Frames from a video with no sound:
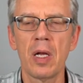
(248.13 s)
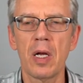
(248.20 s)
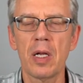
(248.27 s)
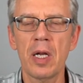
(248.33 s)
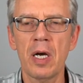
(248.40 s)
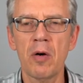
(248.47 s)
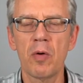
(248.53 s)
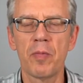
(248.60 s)

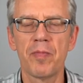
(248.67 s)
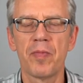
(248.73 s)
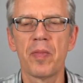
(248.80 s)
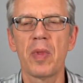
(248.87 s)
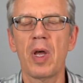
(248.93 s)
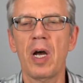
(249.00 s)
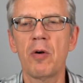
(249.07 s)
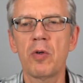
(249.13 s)
Now,
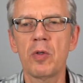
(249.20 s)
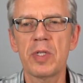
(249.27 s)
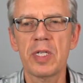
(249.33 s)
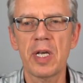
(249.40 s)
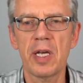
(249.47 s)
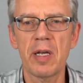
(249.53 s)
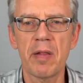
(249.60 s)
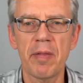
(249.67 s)
how to
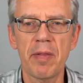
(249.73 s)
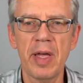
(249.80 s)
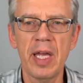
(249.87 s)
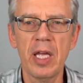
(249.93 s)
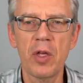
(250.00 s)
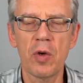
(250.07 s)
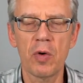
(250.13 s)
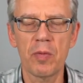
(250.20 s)
say
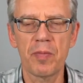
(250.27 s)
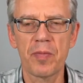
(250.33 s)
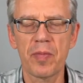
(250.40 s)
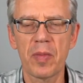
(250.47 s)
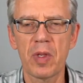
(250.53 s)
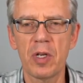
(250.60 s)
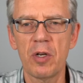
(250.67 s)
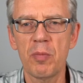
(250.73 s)
thank you.
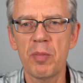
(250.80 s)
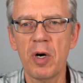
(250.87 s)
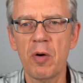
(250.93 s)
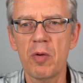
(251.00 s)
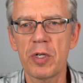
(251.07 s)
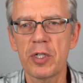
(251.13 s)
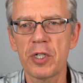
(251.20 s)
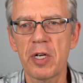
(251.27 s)
In
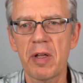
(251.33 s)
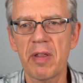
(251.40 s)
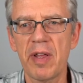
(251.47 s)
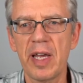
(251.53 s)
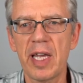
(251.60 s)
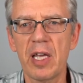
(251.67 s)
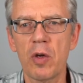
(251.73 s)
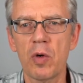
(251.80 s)
Polish,
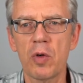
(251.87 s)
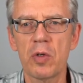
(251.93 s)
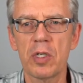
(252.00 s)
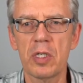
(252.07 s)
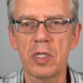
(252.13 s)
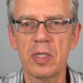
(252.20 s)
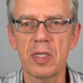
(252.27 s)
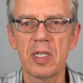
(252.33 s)
thank you
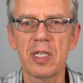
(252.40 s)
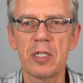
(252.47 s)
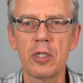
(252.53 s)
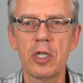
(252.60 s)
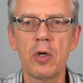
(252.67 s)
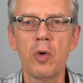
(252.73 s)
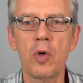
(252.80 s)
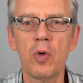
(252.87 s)
is
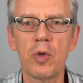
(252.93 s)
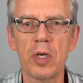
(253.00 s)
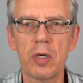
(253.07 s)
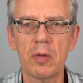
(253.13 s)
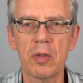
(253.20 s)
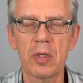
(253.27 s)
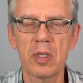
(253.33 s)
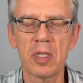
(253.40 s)
dziękuję.
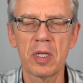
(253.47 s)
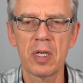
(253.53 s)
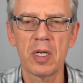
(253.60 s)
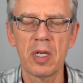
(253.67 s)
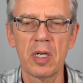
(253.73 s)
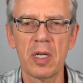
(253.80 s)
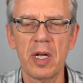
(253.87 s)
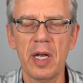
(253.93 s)

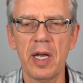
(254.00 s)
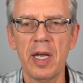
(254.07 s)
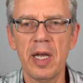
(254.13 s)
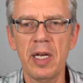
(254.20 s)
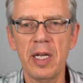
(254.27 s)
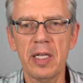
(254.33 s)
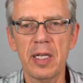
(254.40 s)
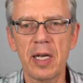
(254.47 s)

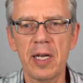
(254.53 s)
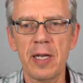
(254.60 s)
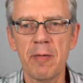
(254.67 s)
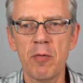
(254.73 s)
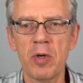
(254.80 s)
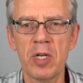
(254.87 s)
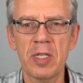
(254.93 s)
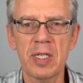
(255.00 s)
Anytime
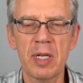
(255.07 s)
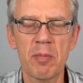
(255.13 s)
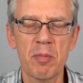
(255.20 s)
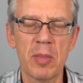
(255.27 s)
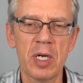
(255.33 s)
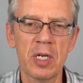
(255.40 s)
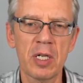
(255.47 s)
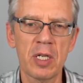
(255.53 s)
when
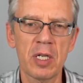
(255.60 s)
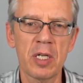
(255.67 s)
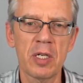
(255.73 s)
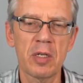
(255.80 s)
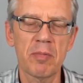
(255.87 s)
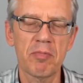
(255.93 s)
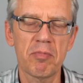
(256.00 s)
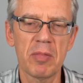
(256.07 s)
somebody
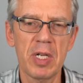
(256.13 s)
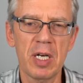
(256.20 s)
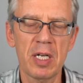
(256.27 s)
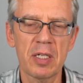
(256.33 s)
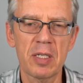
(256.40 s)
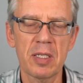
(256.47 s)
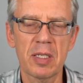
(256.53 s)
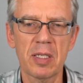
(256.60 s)

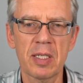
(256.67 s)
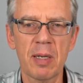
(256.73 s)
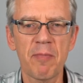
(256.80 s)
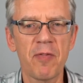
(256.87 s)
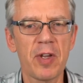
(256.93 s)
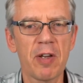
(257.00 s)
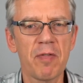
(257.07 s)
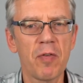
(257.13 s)
does
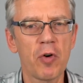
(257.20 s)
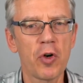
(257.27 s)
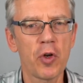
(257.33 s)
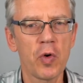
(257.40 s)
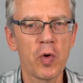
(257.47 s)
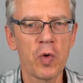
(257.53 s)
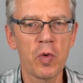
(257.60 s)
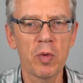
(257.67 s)
something for
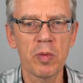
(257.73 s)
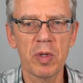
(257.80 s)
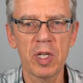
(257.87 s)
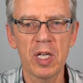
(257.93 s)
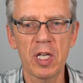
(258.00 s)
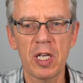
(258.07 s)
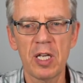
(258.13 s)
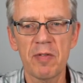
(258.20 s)
you,
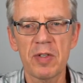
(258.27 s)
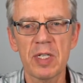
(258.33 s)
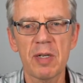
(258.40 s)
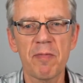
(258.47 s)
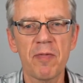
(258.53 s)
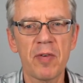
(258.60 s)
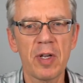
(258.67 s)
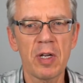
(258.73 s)
gives
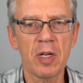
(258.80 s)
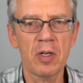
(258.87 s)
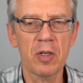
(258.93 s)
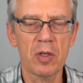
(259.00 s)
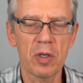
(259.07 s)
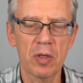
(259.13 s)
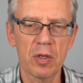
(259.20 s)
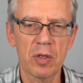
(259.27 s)
something
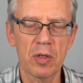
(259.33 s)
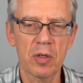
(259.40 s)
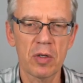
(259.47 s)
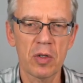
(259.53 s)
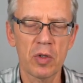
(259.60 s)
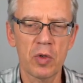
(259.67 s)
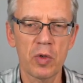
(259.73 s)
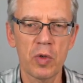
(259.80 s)

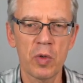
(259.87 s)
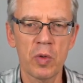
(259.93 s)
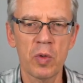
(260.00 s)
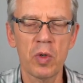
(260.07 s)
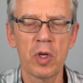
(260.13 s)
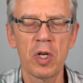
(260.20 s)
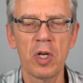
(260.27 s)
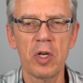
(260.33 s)
to
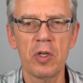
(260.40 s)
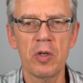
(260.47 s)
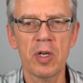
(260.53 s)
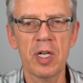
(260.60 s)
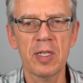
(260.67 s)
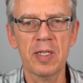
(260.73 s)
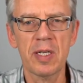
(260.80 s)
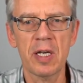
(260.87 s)
you, you
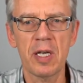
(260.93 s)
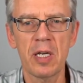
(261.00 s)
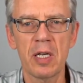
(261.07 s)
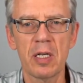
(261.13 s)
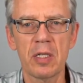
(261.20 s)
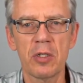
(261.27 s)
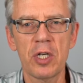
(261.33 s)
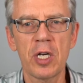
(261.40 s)
can say
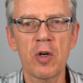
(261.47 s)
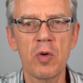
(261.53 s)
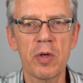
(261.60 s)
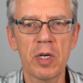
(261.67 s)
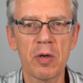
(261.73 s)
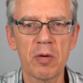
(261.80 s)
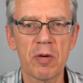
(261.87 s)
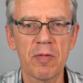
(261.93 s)

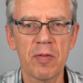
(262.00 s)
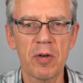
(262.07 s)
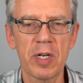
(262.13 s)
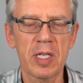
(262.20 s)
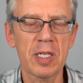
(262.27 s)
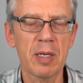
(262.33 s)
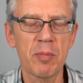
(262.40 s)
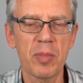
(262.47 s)
dziękuję. For
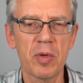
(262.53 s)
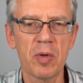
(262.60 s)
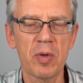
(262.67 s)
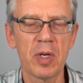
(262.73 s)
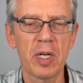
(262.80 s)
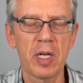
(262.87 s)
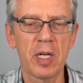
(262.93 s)
example,